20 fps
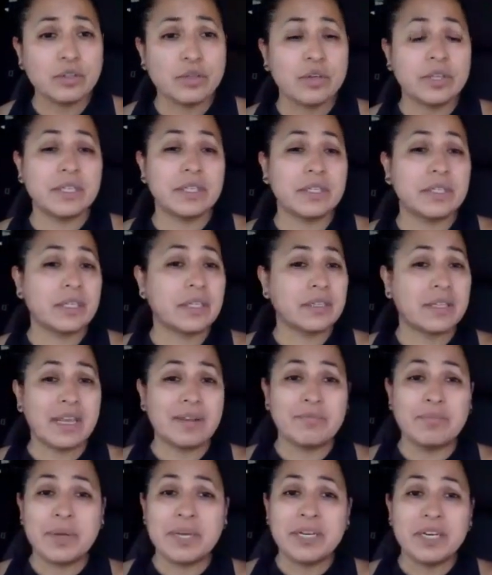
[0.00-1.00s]
You know,
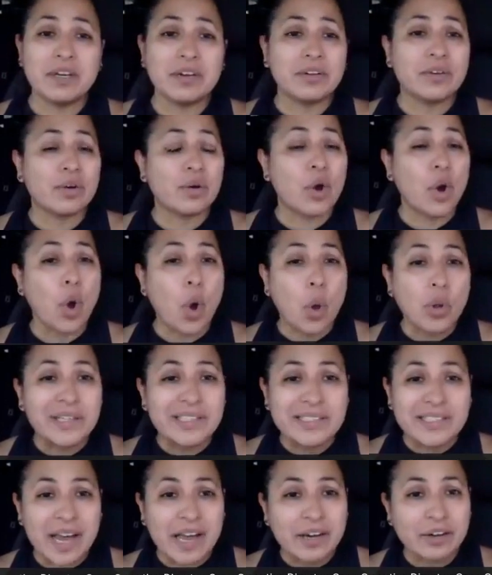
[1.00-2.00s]
they've been here their whole
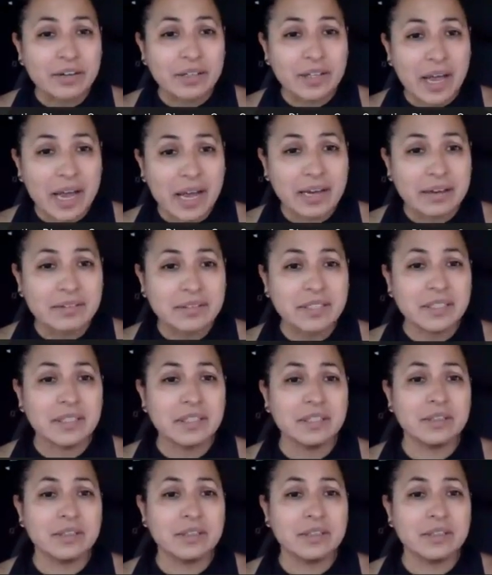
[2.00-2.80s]
entire lives.